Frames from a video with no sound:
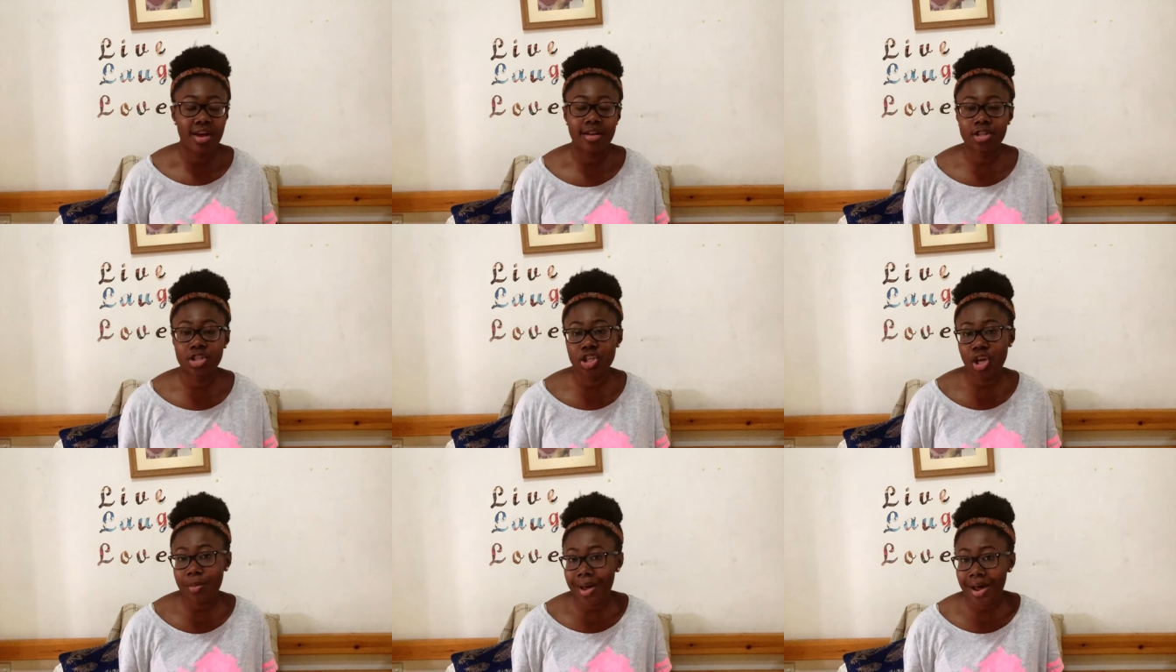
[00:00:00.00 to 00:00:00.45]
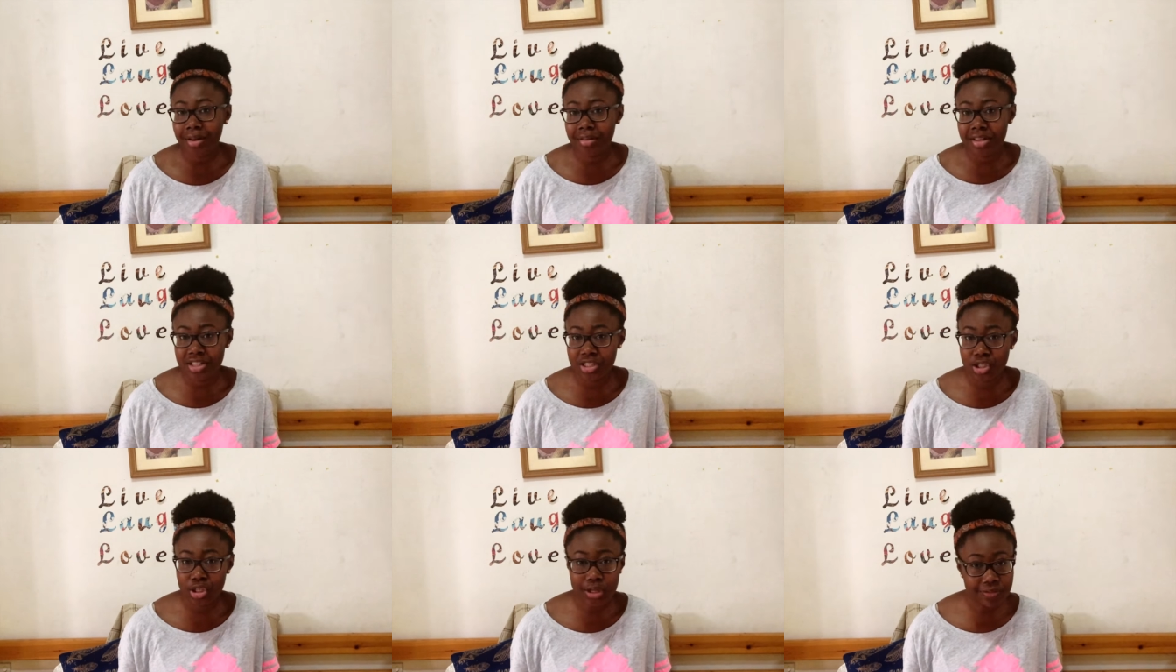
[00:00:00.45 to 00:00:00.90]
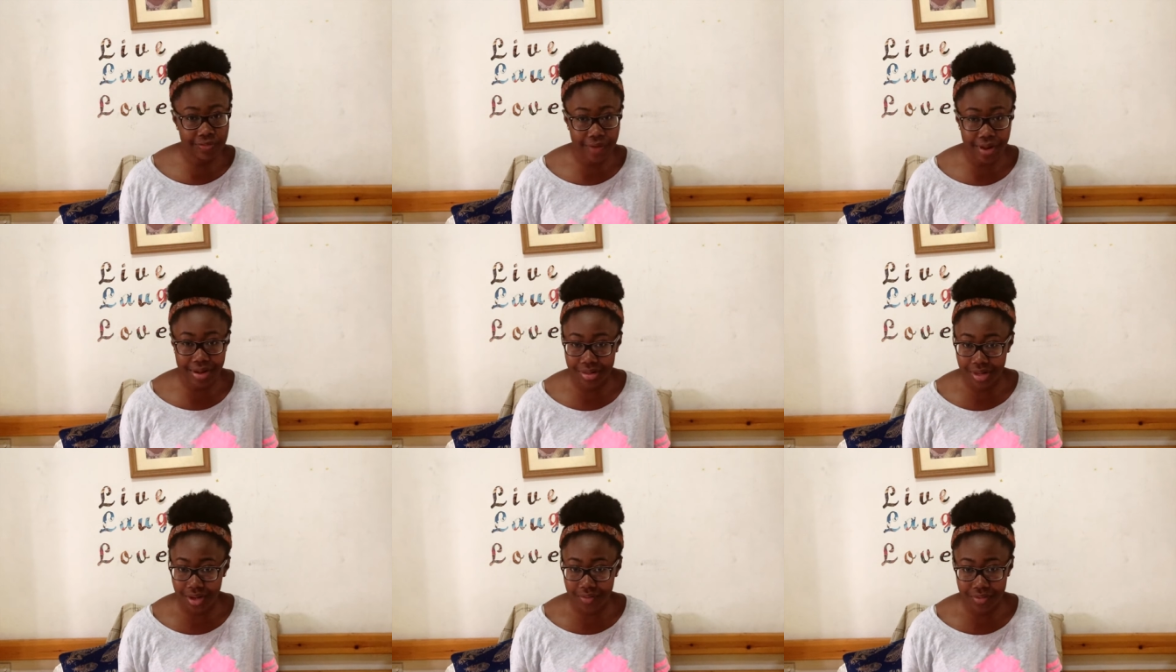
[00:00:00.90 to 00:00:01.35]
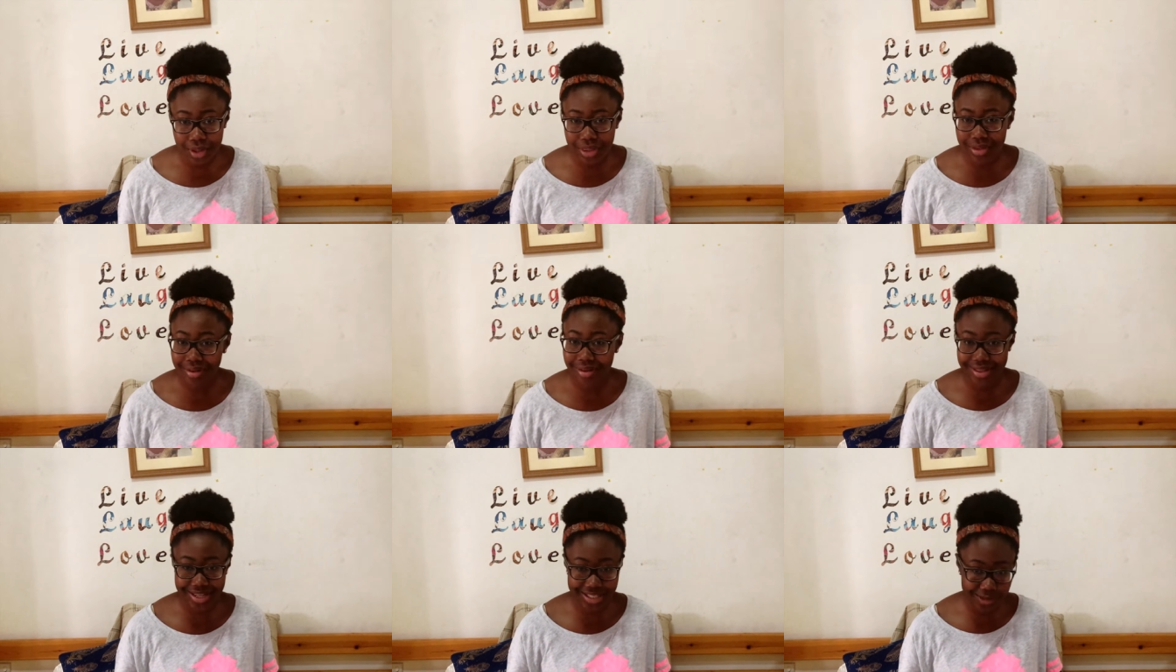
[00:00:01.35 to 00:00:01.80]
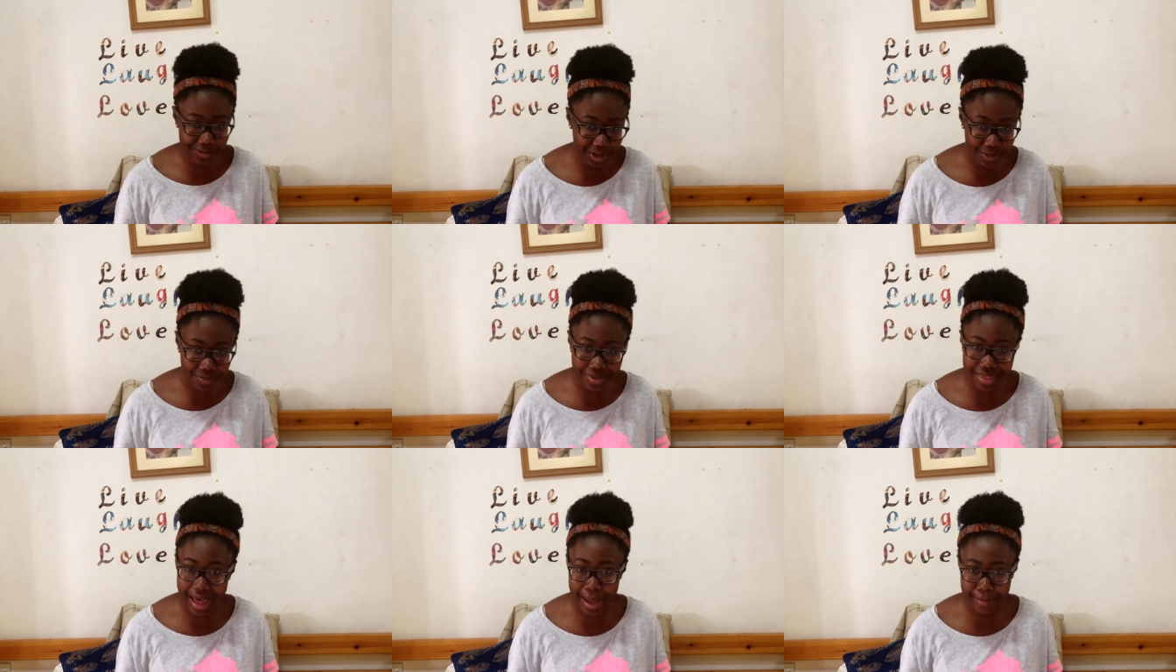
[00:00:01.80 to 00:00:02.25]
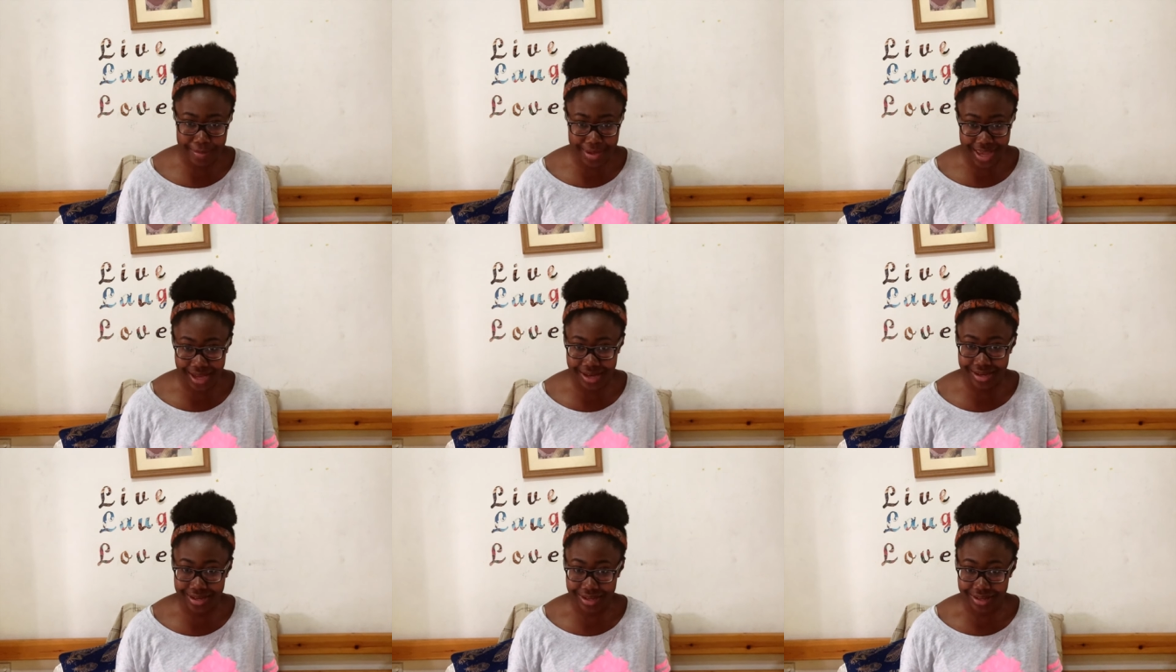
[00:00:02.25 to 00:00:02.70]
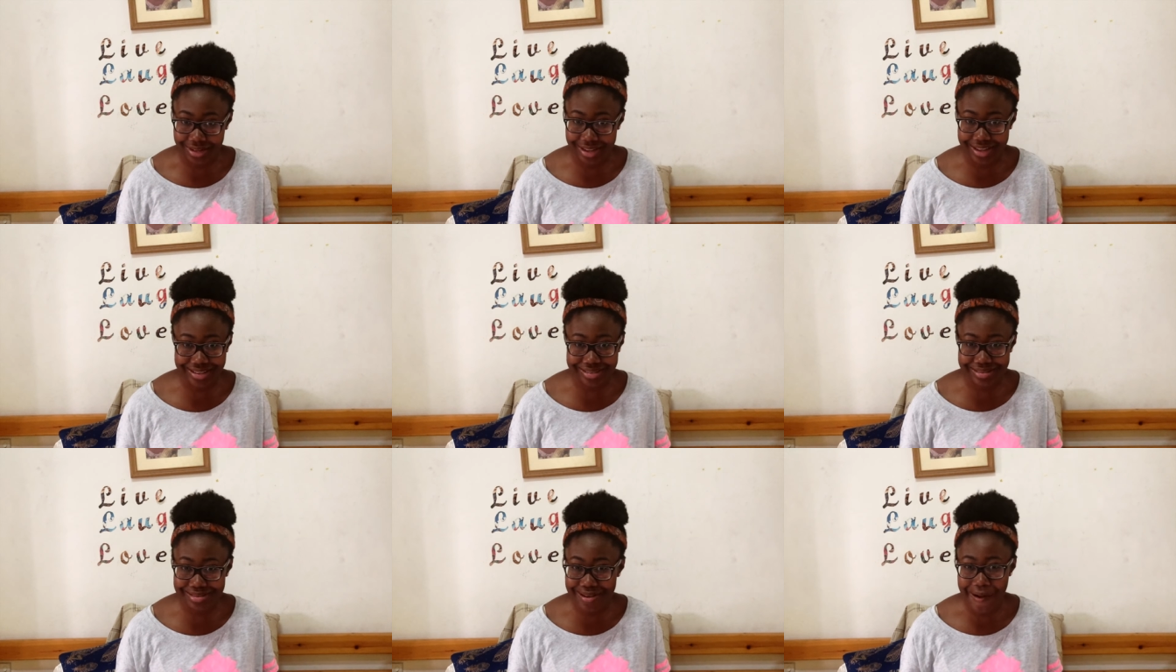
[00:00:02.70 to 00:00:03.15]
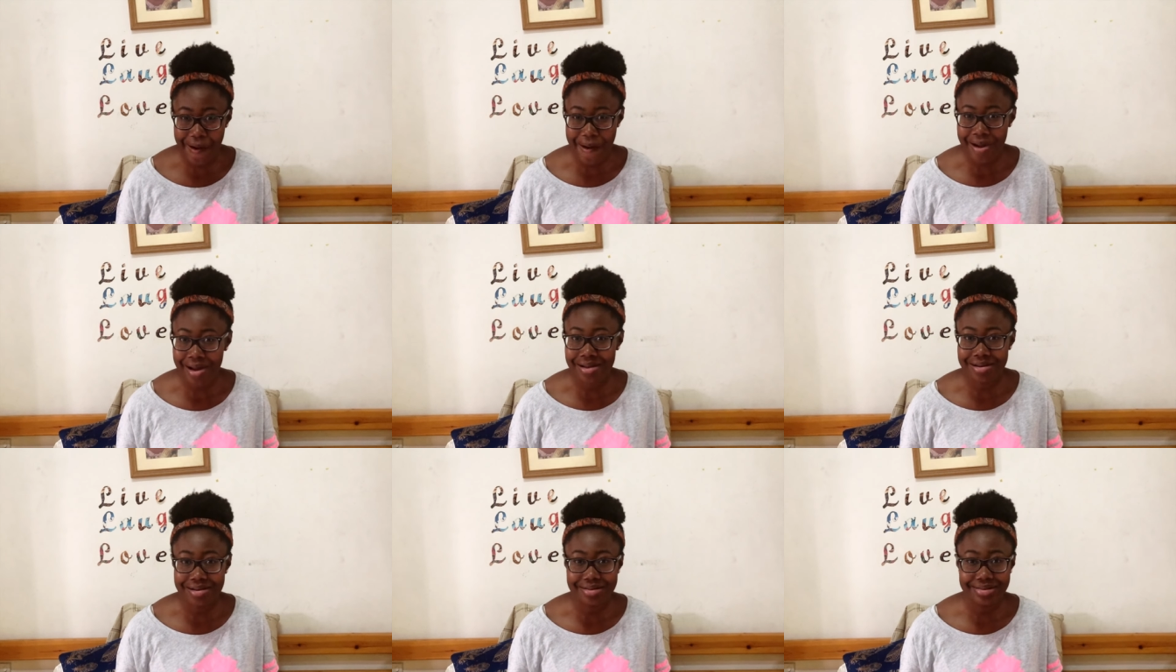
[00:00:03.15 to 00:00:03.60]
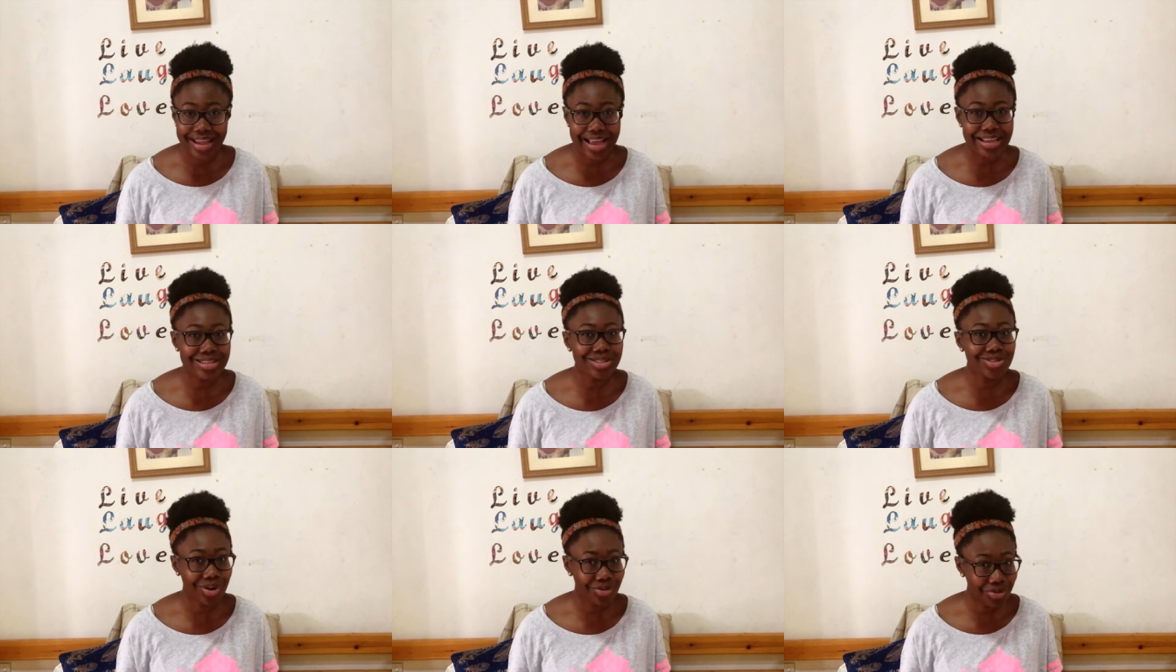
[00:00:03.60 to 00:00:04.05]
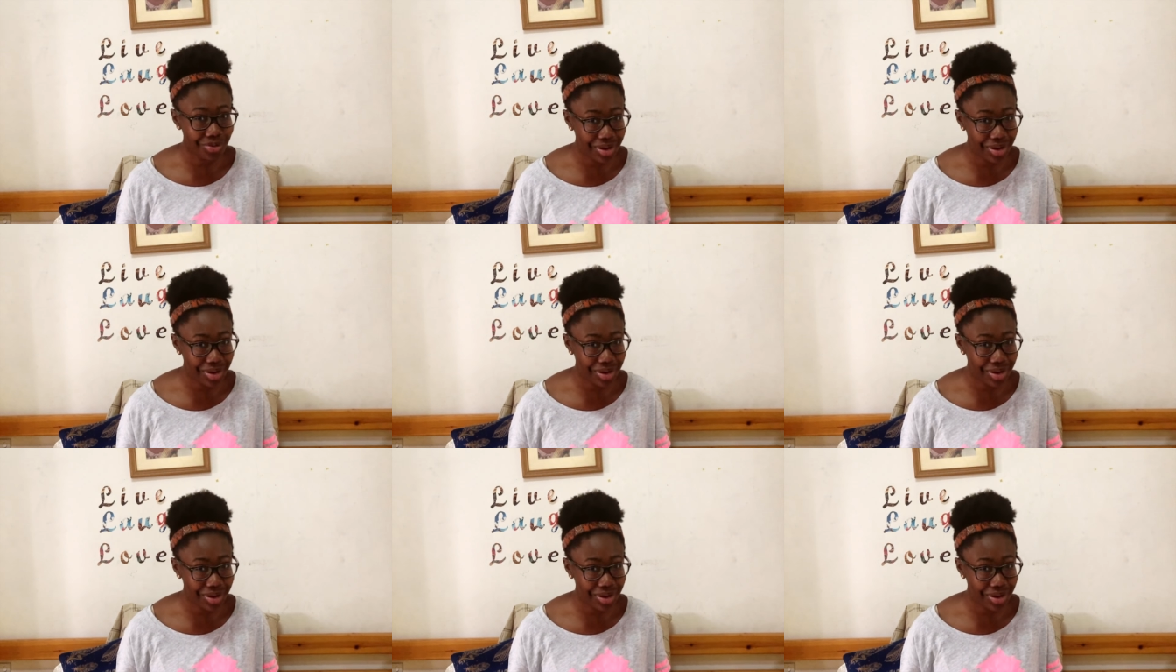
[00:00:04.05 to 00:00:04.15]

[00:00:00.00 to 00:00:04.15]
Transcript: and somehow they still fall in love with you and that's supposed to be the happy ending. Like, that's not